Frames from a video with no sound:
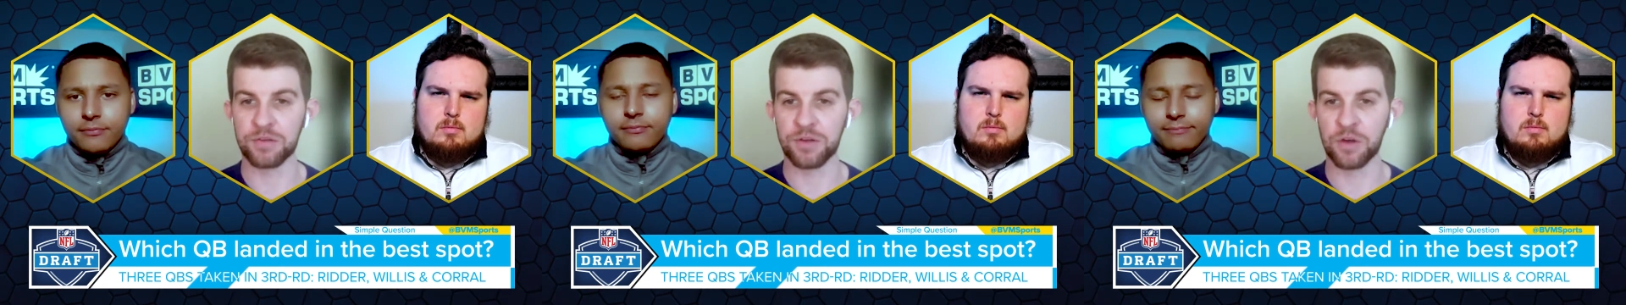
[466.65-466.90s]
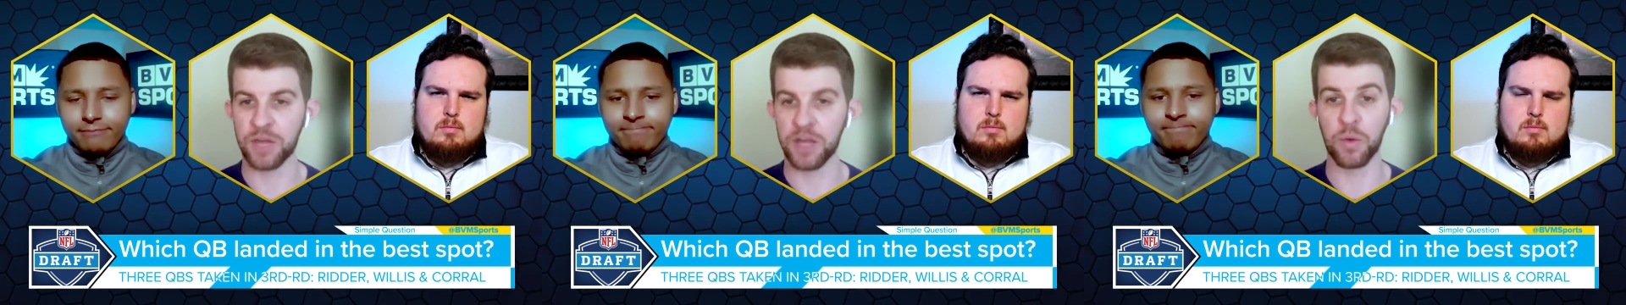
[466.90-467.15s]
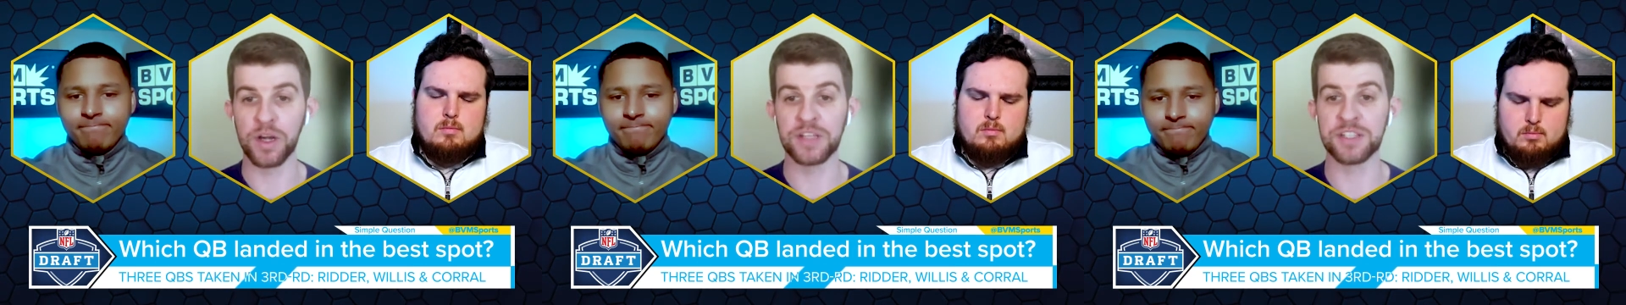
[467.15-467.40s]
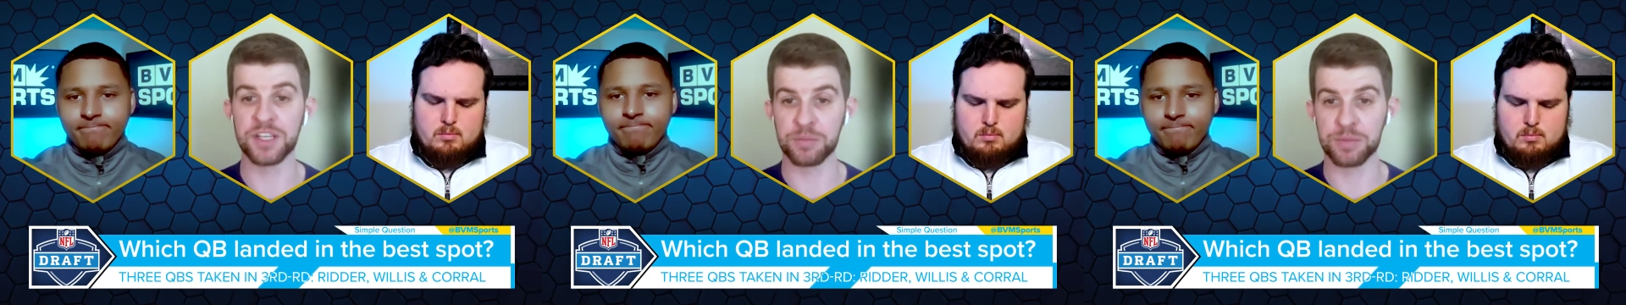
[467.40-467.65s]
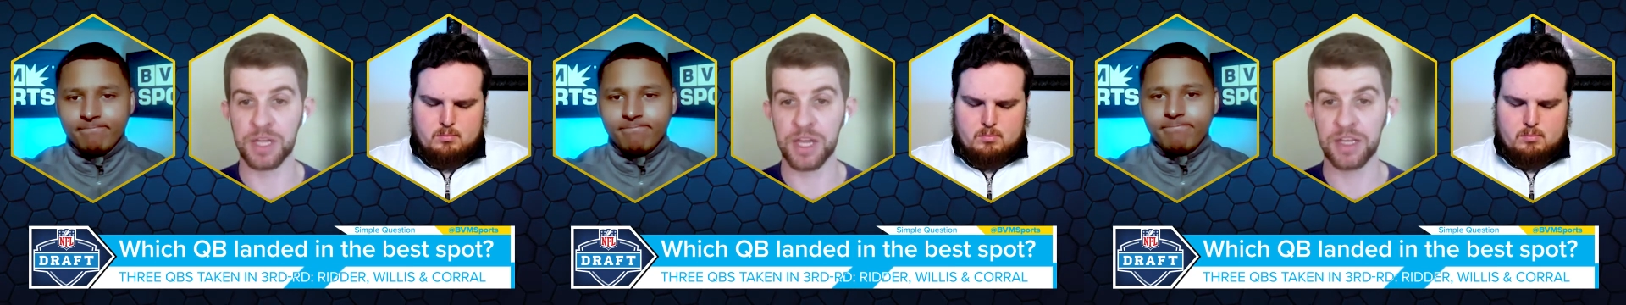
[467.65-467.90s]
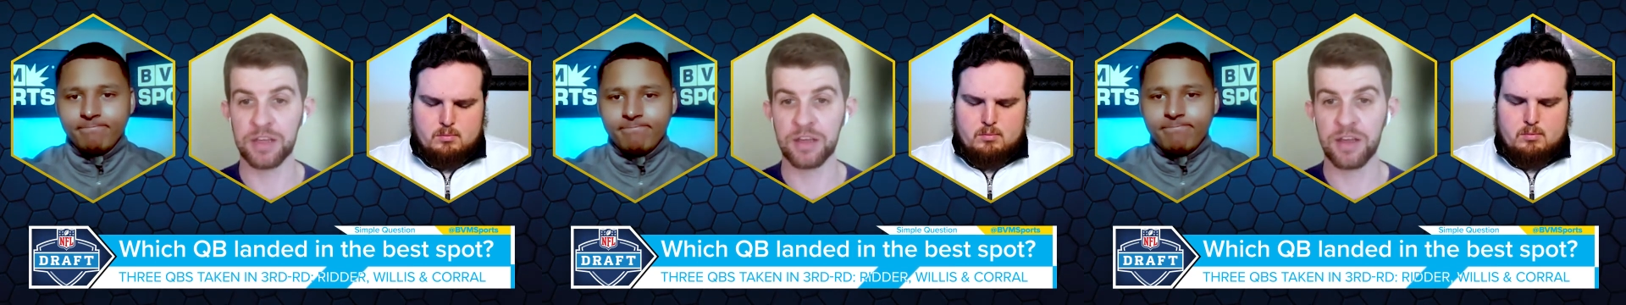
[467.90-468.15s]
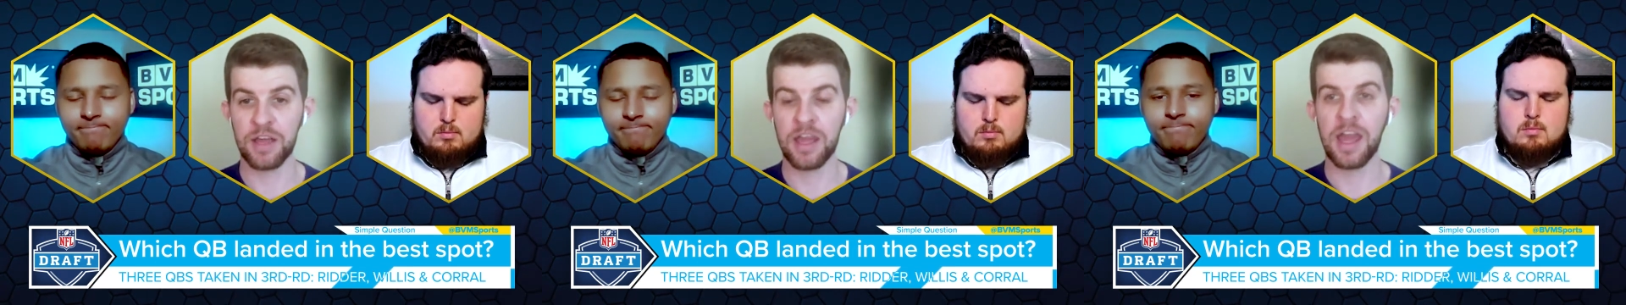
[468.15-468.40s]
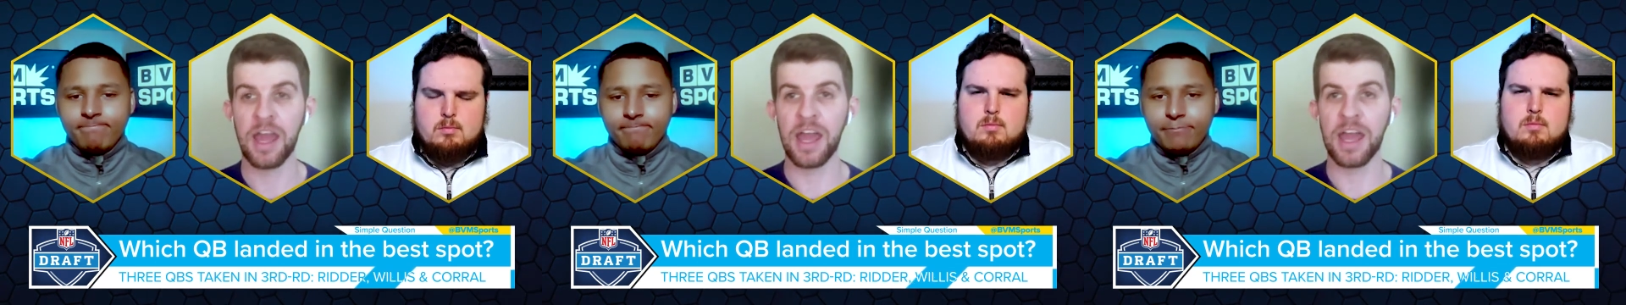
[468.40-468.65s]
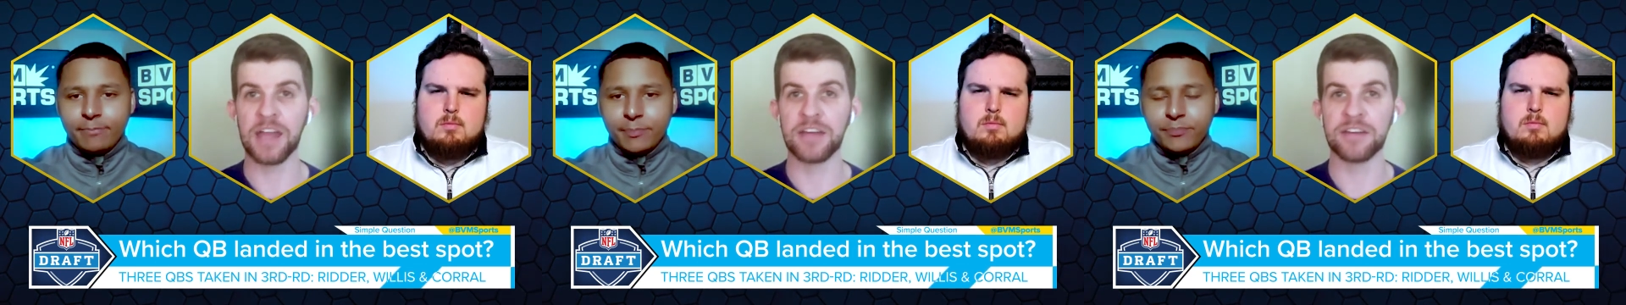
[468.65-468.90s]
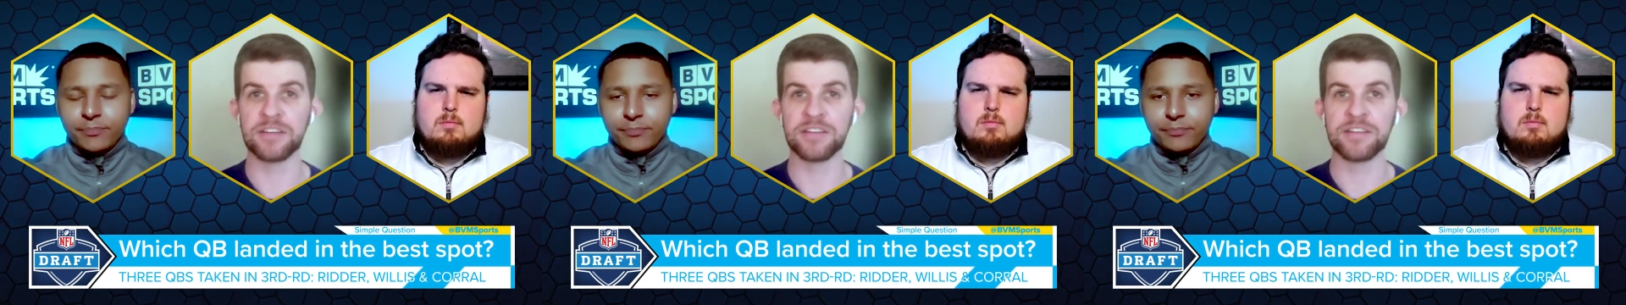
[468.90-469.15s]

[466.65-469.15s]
Speaker 1: okay, when is he going to play? Mm-hmm. And